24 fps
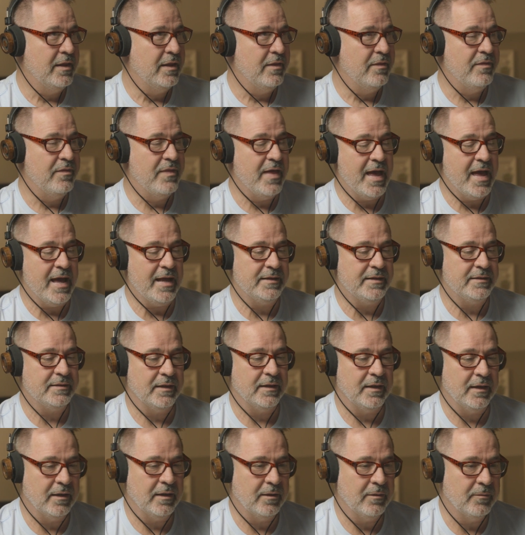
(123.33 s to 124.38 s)
that
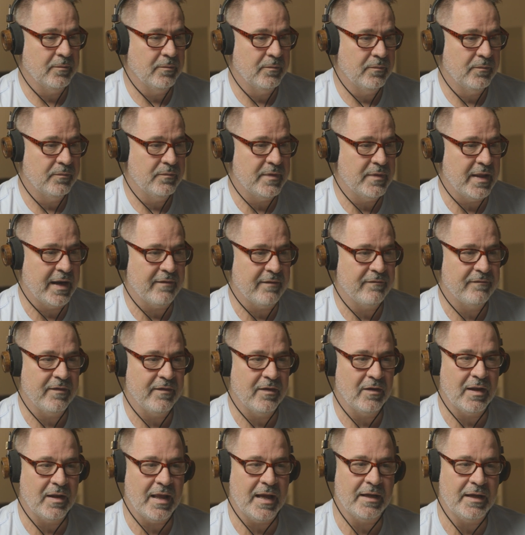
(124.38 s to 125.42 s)
I
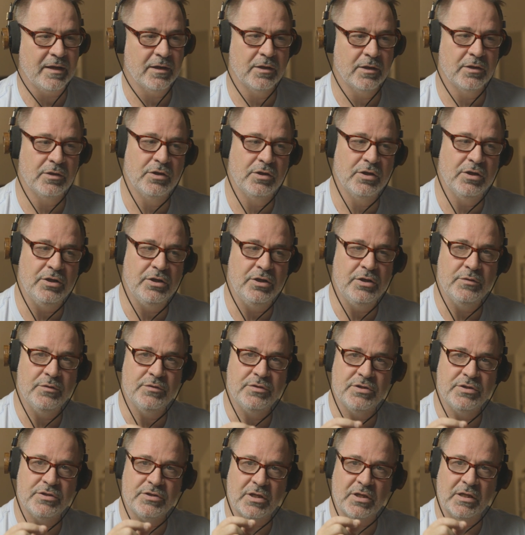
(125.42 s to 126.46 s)
felt like could use
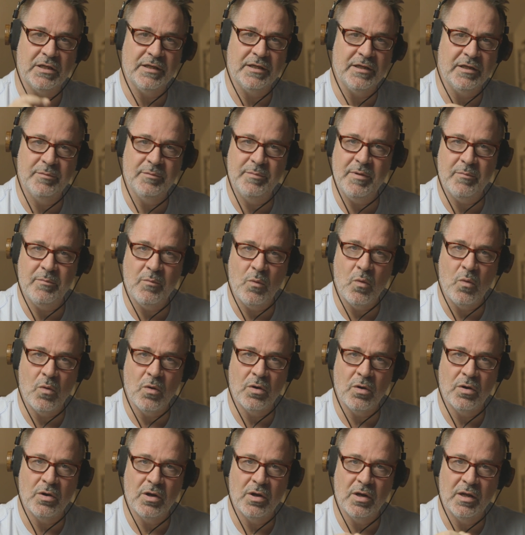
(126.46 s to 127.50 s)
just a little bit
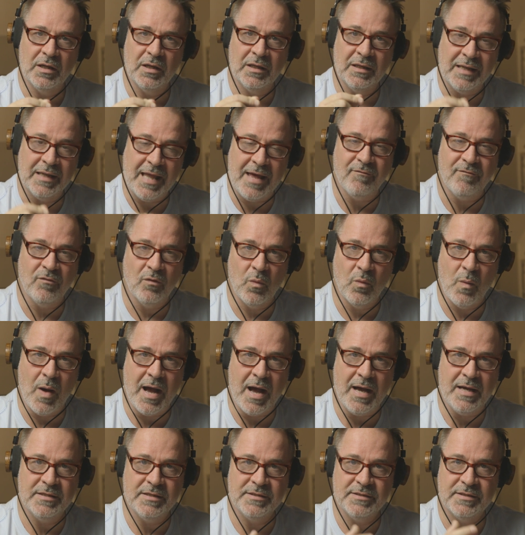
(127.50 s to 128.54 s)
more level
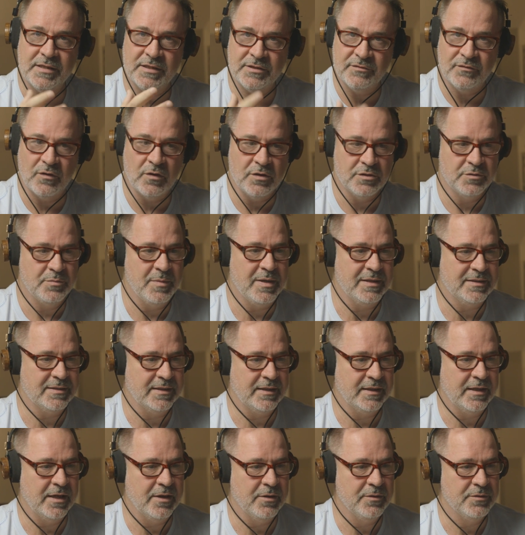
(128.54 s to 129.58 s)
wise as far as
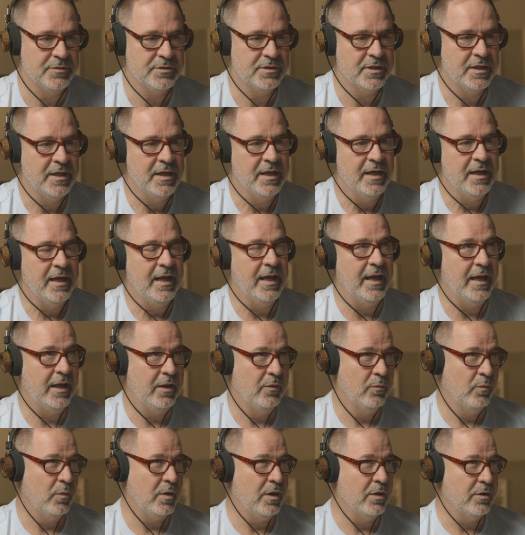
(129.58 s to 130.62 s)
mixing goes,
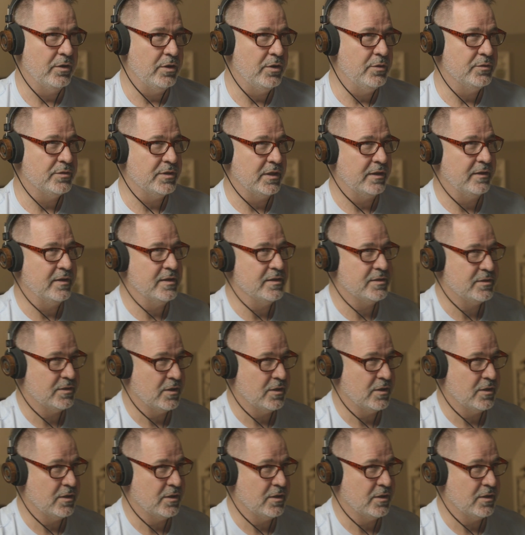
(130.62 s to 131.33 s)
and we are using this